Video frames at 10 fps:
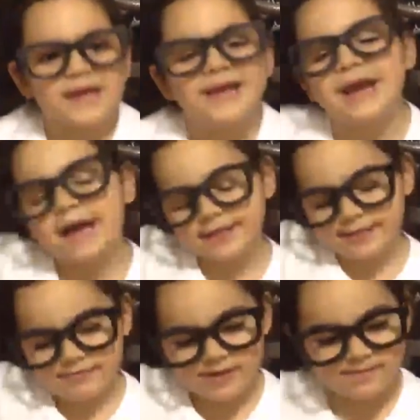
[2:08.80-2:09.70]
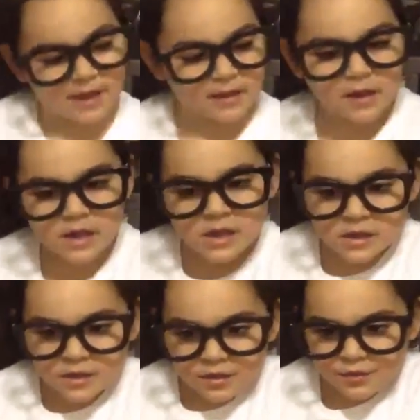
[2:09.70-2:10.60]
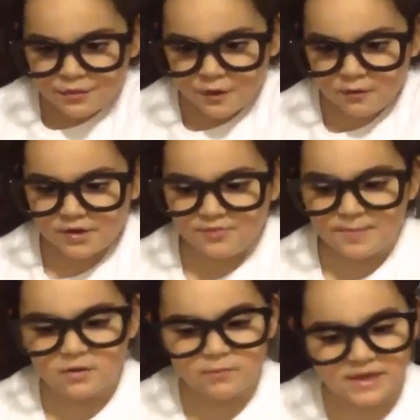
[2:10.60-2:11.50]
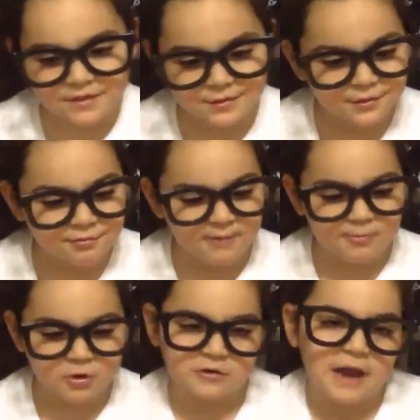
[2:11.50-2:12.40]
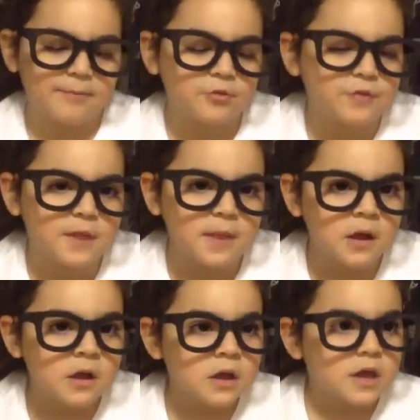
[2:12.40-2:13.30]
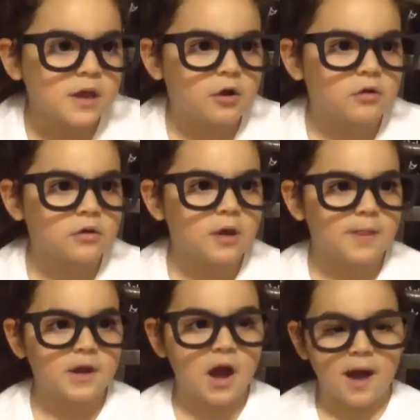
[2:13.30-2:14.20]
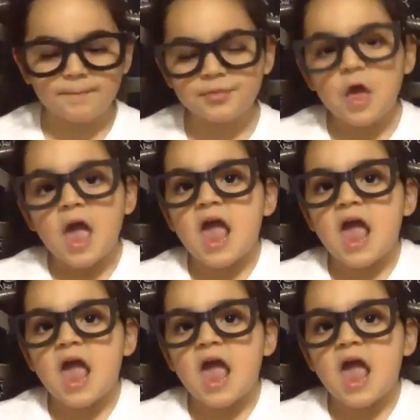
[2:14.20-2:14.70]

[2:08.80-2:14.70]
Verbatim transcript: Hey guys, it's me, Bella. So it's been a week since we put our apples in the cups,